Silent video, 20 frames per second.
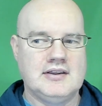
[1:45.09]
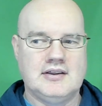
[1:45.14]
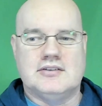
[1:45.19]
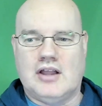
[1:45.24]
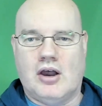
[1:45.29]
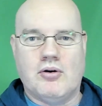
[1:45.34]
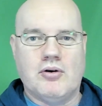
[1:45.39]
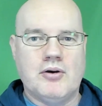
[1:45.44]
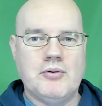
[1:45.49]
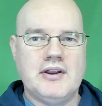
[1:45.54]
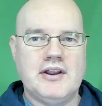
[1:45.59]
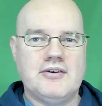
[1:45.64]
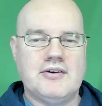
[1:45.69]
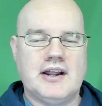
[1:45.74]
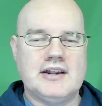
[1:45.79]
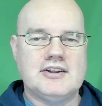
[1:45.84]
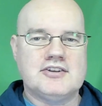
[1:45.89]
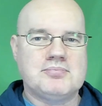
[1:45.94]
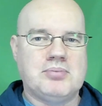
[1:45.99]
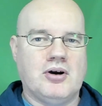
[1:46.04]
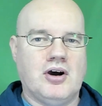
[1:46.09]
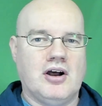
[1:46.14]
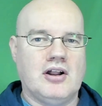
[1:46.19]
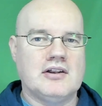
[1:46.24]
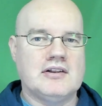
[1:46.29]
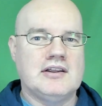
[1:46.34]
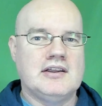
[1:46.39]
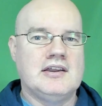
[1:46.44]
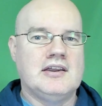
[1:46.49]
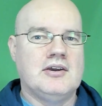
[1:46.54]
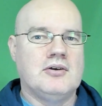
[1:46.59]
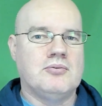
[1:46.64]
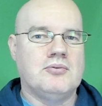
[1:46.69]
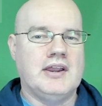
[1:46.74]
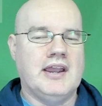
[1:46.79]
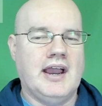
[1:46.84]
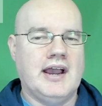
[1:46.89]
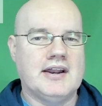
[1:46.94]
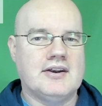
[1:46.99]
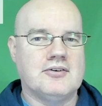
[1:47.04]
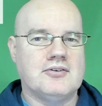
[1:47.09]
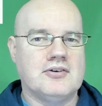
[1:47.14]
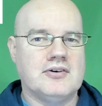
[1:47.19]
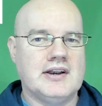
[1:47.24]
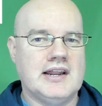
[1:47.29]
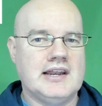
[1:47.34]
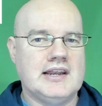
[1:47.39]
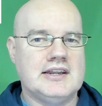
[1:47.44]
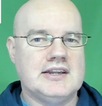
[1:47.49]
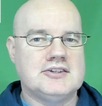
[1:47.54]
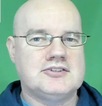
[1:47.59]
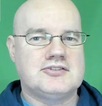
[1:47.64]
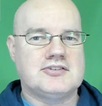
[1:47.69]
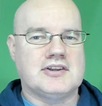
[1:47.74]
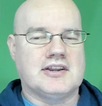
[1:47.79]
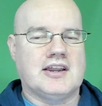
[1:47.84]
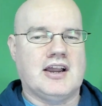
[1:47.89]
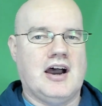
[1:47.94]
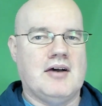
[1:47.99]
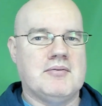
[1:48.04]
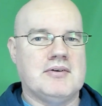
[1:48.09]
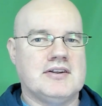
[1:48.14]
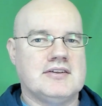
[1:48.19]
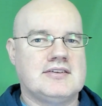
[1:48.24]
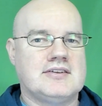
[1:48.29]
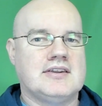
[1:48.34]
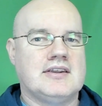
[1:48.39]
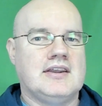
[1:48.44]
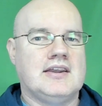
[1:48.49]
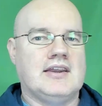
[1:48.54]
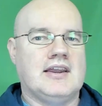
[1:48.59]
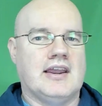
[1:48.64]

Now when we ran this poll, we had a really interesting comment.